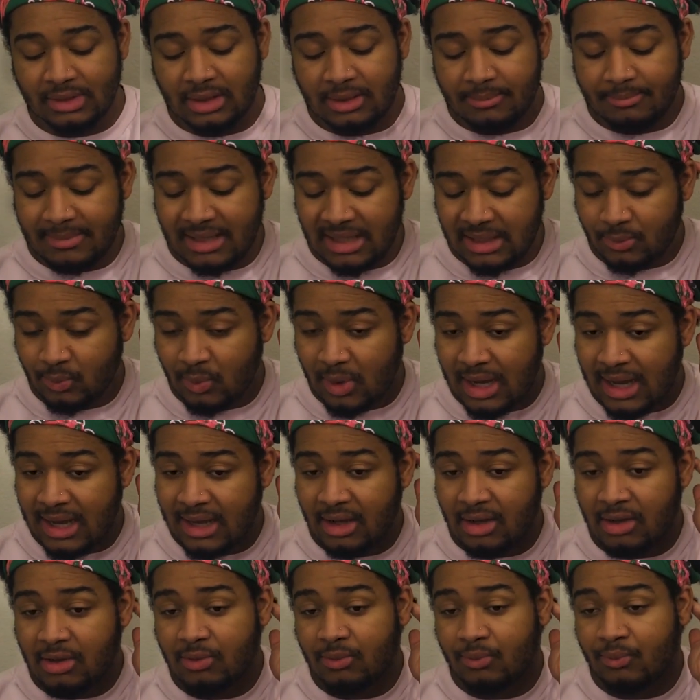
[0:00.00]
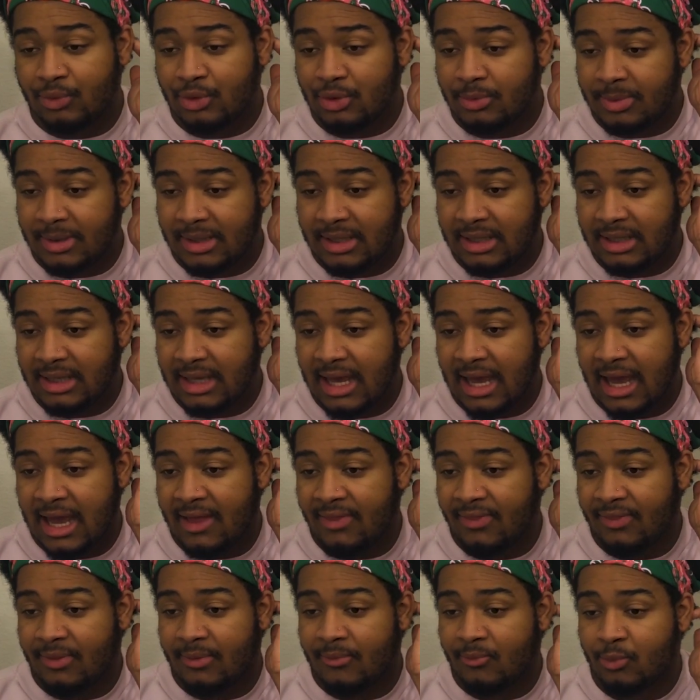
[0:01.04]
Meanwhile, RWBY
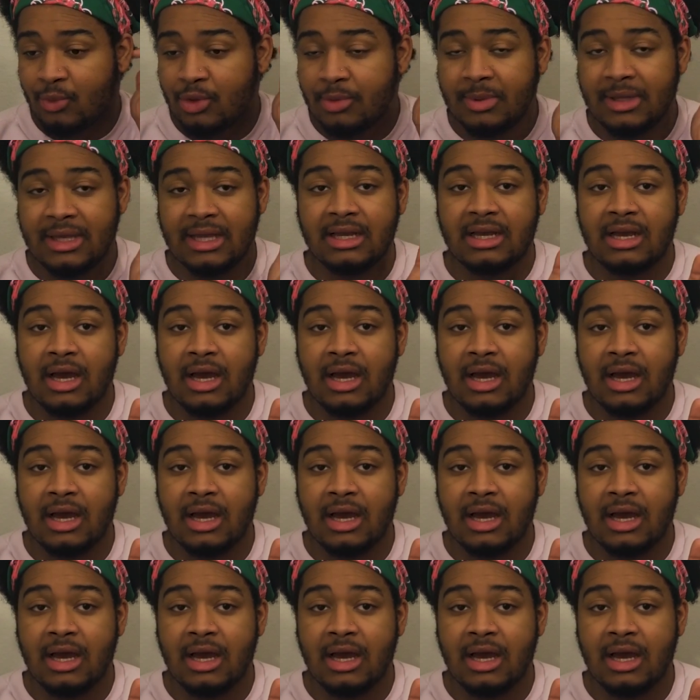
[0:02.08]
and